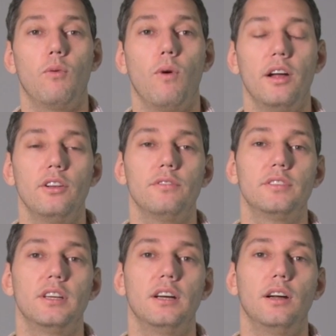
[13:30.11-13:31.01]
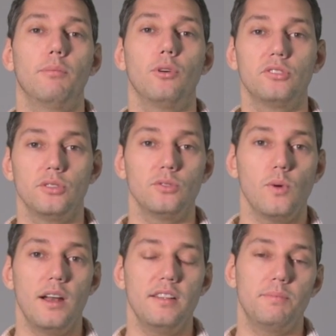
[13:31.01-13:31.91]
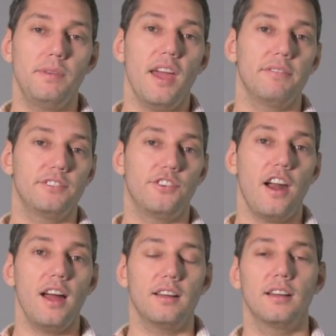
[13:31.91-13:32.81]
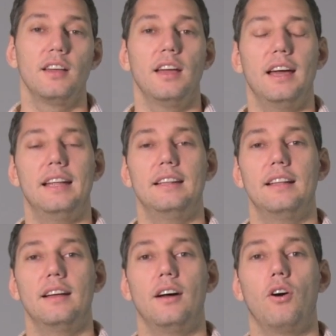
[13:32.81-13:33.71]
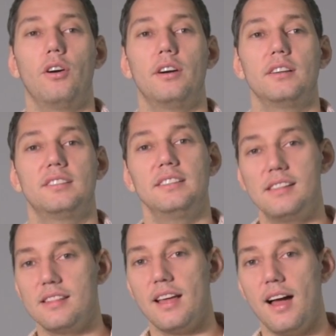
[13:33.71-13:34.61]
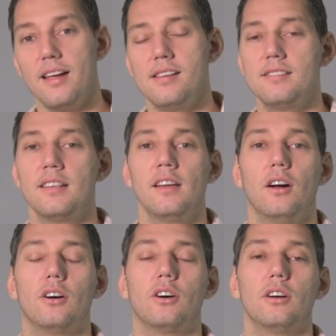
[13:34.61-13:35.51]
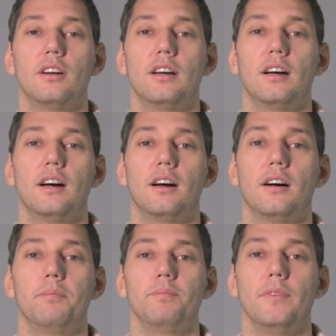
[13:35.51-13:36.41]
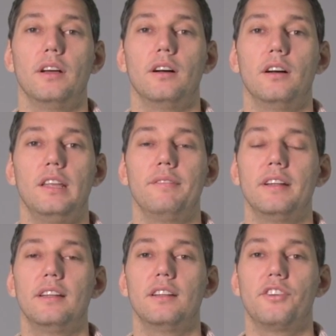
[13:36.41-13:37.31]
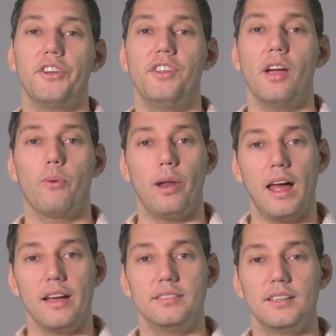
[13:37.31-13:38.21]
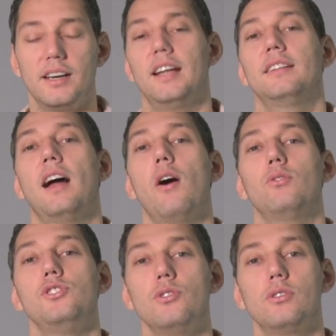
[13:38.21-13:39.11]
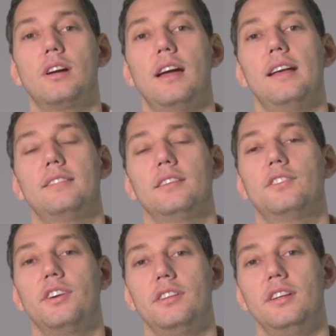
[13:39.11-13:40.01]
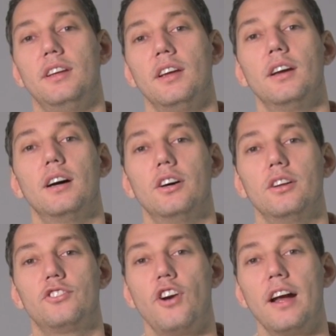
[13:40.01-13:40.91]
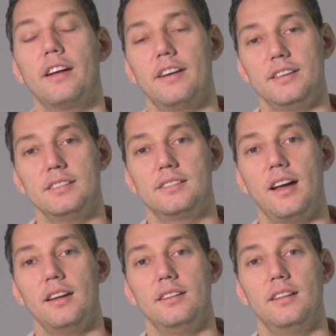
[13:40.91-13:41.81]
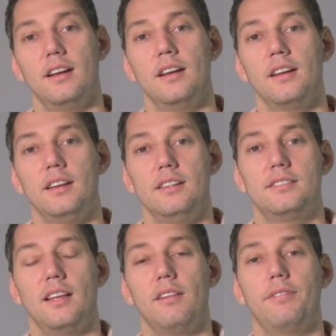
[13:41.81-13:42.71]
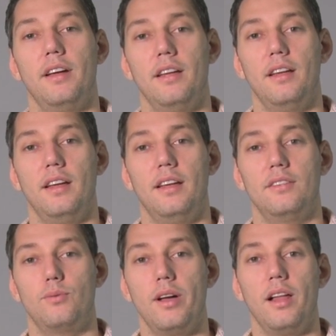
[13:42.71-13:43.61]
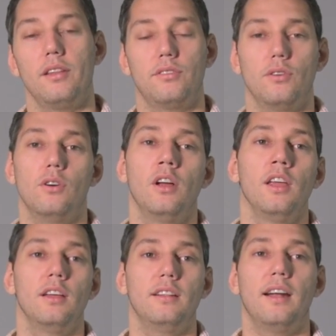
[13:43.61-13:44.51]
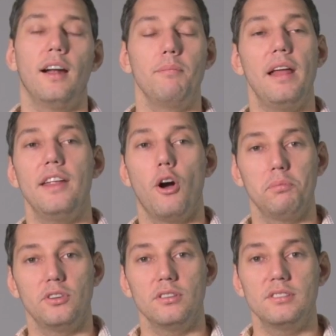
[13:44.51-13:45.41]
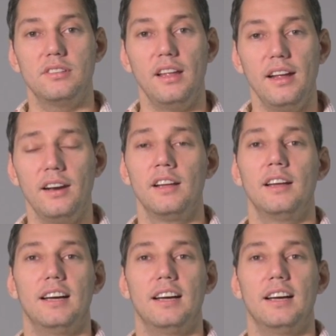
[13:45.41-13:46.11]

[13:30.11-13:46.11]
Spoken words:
One of the most used one is PF Track and or Synthesize, or even a 3D equalizer, and now Nuke as a 3D tracker inside itself as well. So there are many options there.